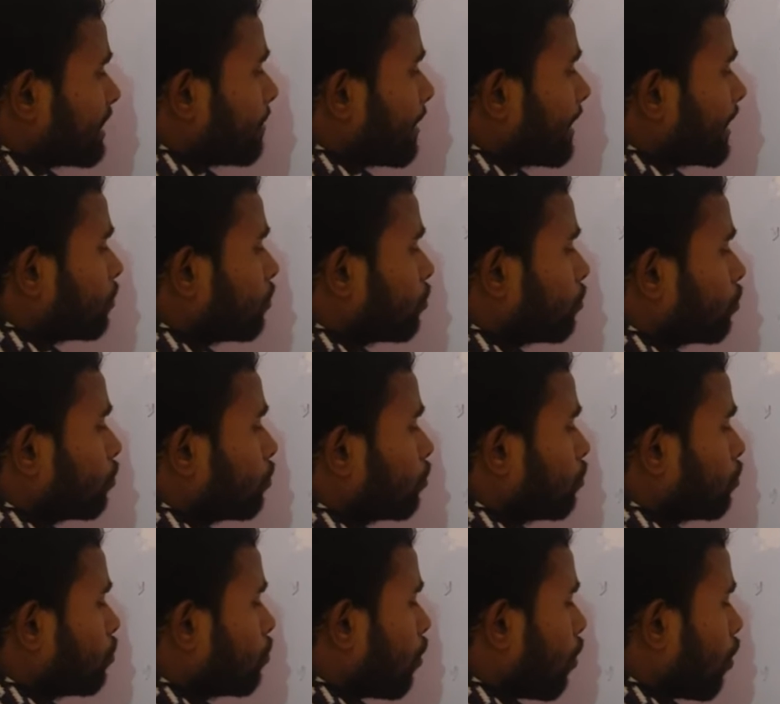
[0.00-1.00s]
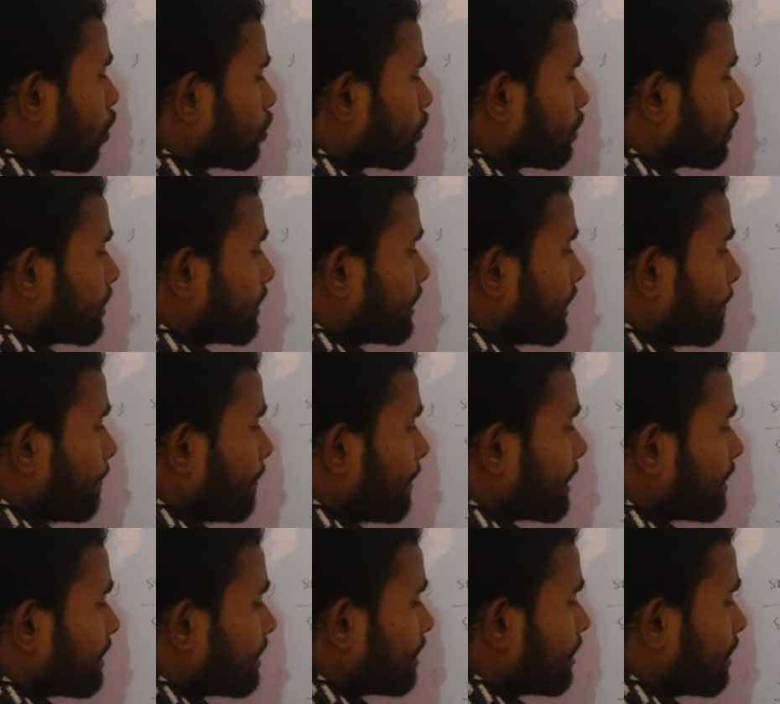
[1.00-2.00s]
d by 2, 2 cos c
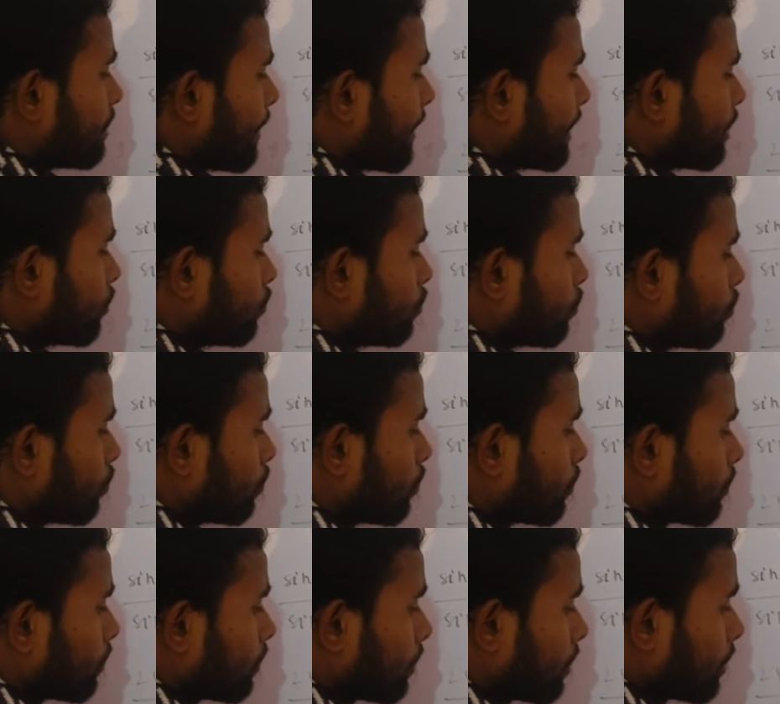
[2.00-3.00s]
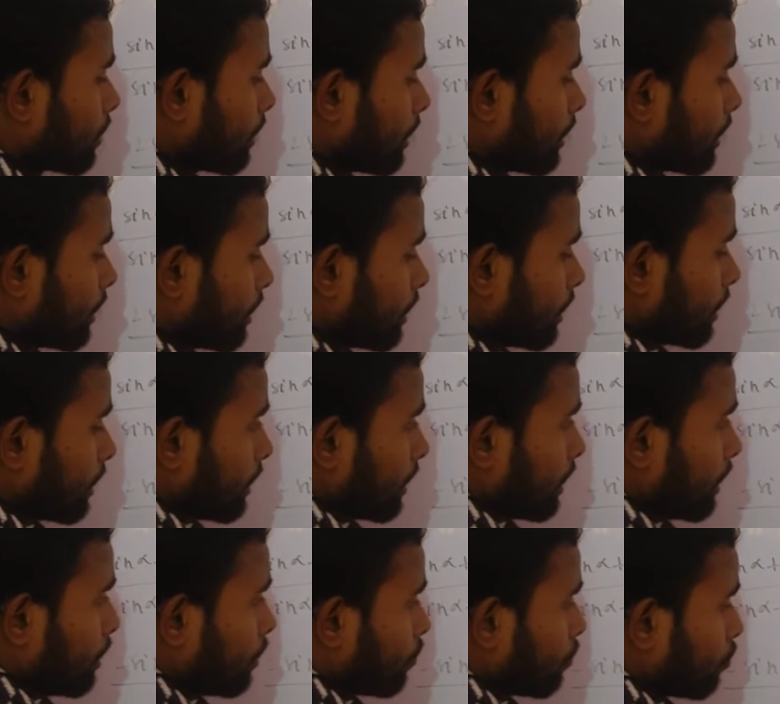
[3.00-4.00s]
plus d by 2
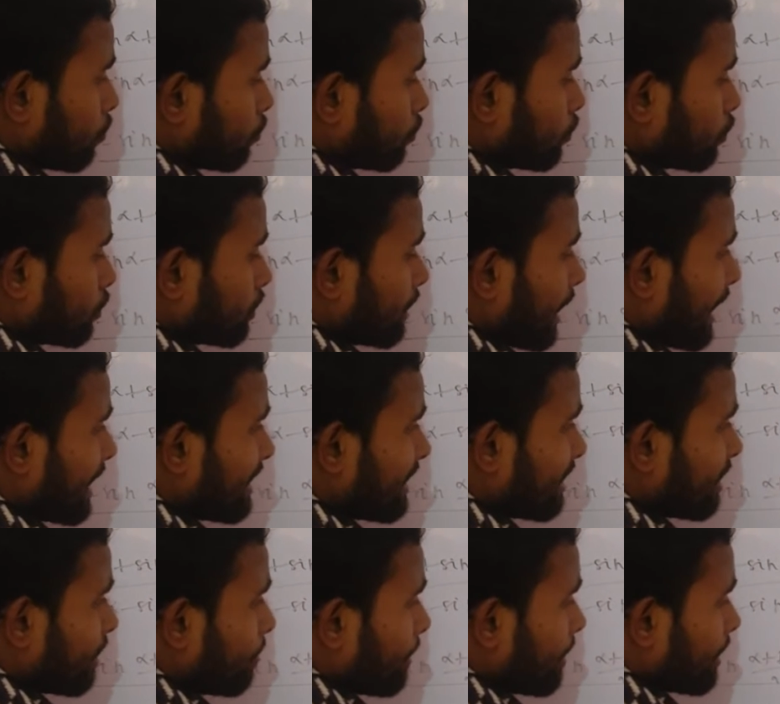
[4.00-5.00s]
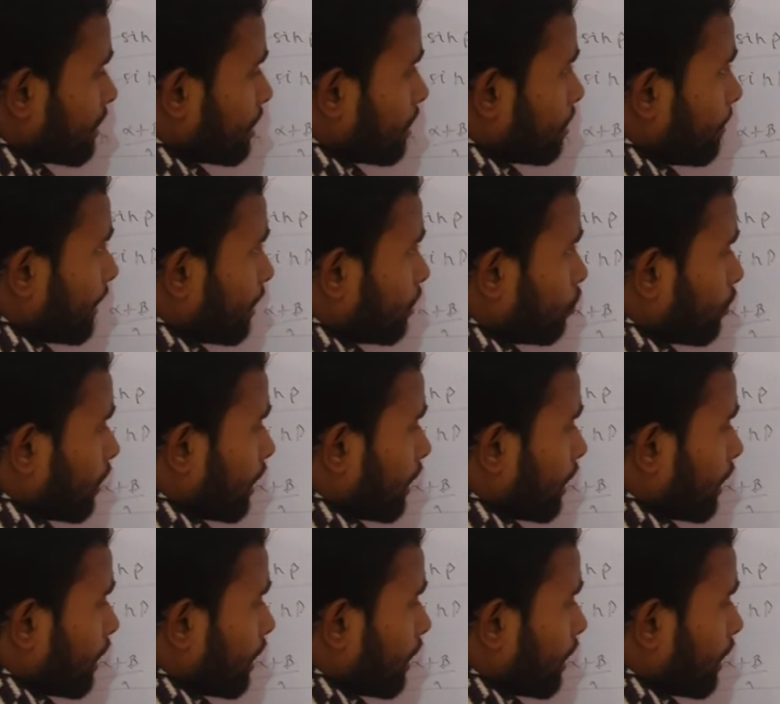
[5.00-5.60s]
into sin c minus d by 2.